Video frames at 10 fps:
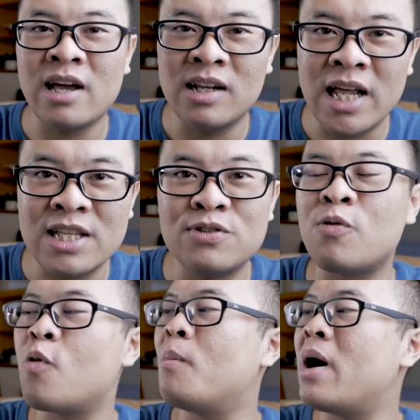angle lens
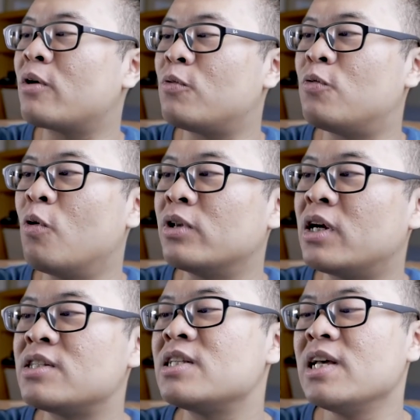for Micro Four
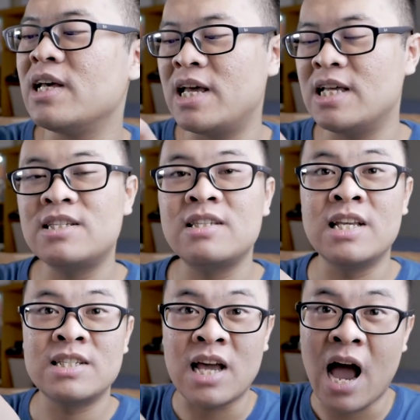Thirds is
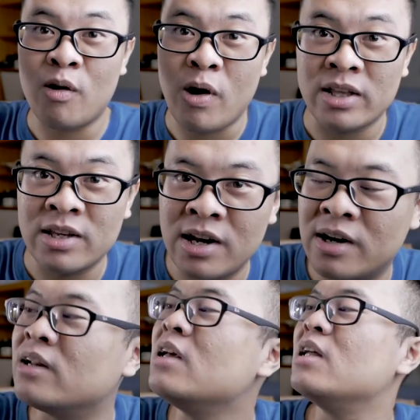this guy right
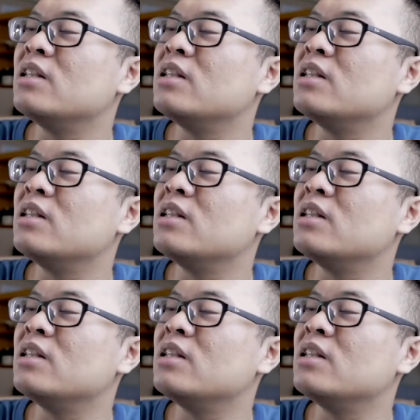here,